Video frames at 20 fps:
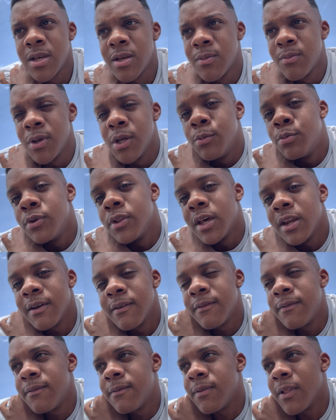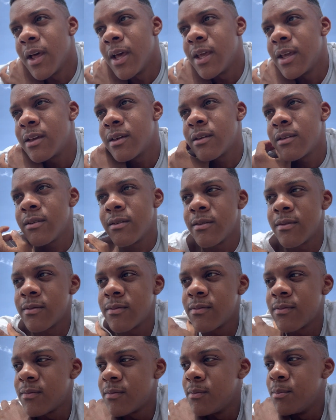people that have like
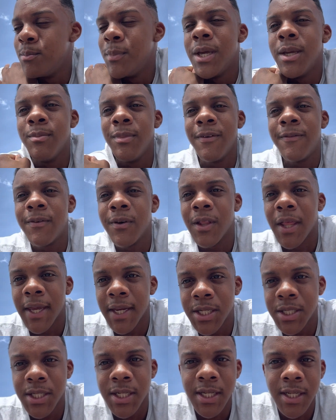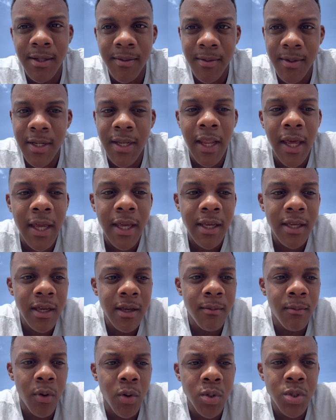made me feel like shit and like
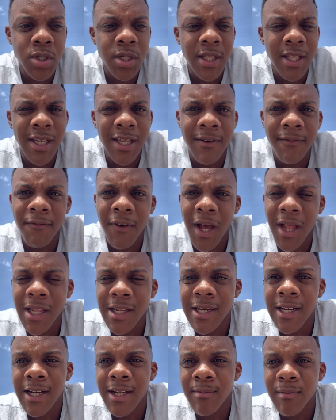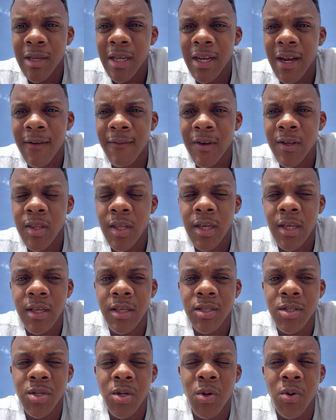emotionally invalidated me and everything.
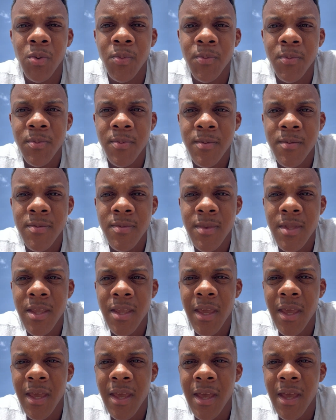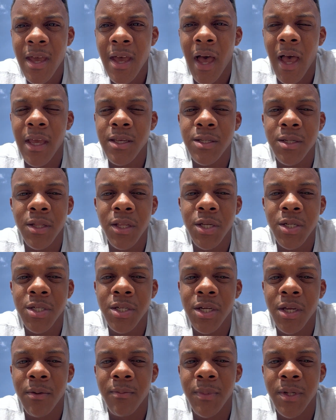So
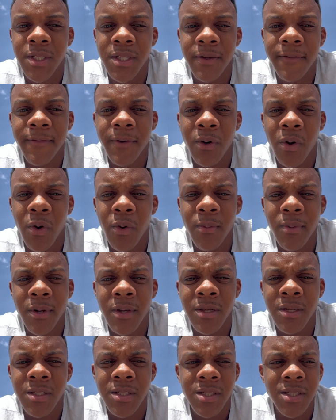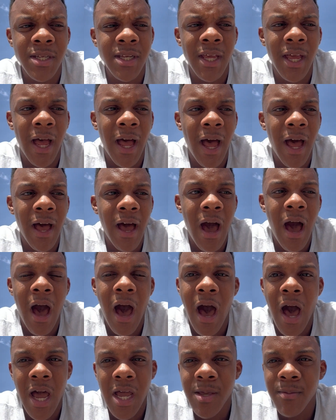isolation can be difficult because
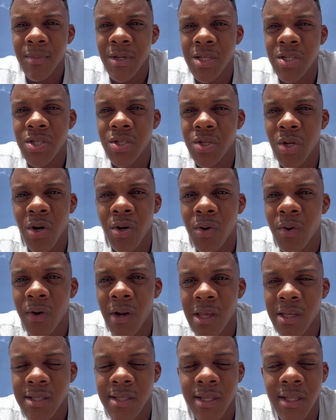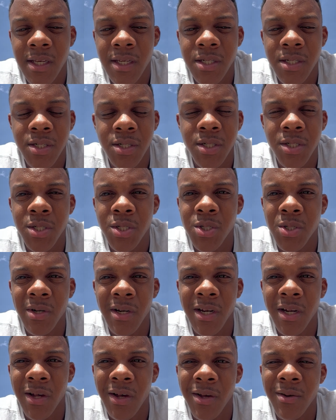I can be stuck on isolation just
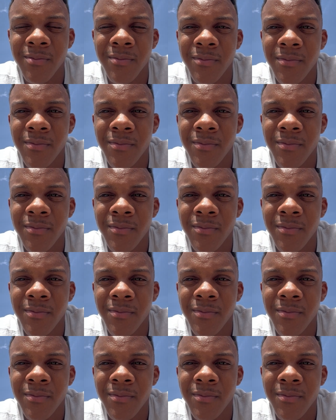straight up,